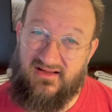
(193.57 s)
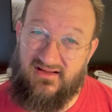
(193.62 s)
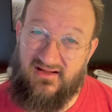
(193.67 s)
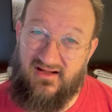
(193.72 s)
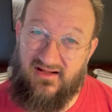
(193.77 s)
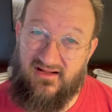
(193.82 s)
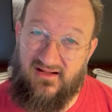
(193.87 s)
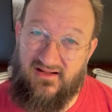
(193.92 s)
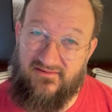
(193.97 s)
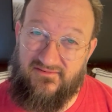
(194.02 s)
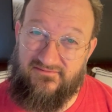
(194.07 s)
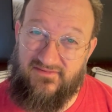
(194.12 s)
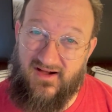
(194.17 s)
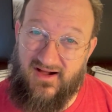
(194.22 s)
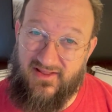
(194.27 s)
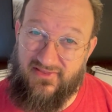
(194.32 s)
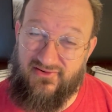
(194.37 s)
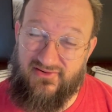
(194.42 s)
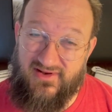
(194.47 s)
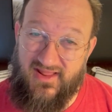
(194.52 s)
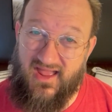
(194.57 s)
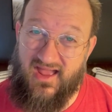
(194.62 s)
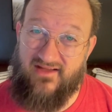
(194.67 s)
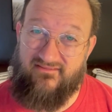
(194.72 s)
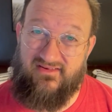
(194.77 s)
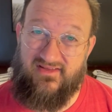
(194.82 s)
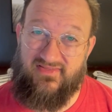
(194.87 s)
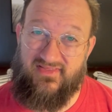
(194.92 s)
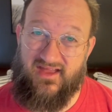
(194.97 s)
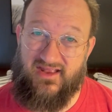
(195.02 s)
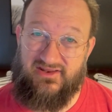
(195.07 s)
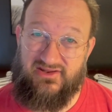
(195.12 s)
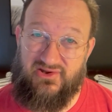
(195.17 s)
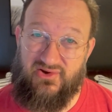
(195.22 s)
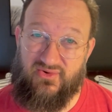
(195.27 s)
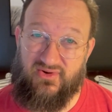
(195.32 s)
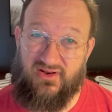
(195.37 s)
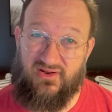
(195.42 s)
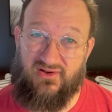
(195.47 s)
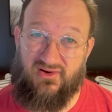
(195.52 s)
a Father in heaven that
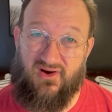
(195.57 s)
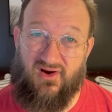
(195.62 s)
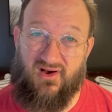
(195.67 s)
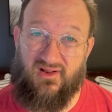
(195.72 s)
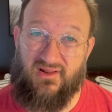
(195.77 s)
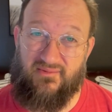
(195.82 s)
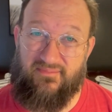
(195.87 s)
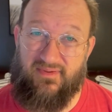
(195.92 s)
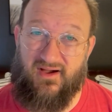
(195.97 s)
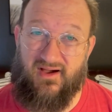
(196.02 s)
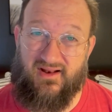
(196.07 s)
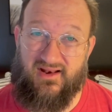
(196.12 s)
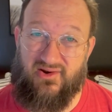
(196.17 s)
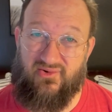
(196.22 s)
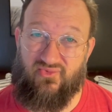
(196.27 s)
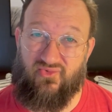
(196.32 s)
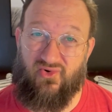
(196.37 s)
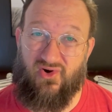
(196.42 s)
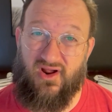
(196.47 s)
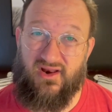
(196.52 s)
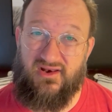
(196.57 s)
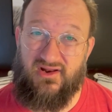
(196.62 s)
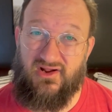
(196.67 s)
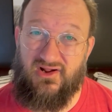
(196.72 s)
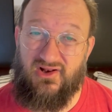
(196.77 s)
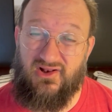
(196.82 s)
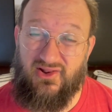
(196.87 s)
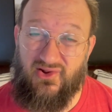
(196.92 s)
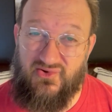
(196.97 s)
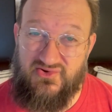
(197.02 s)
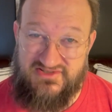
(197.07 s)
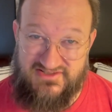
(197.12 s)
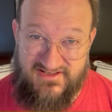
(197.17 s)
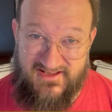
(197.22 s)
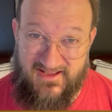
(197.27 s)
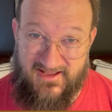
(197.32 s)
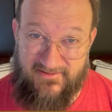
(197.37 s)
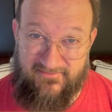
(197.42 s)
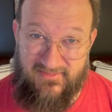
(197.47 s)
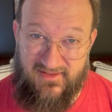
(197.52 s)
you can call upon and run close to
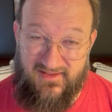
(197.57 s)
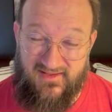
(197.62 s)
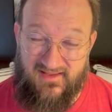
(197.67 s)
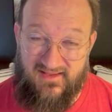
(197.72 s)
him.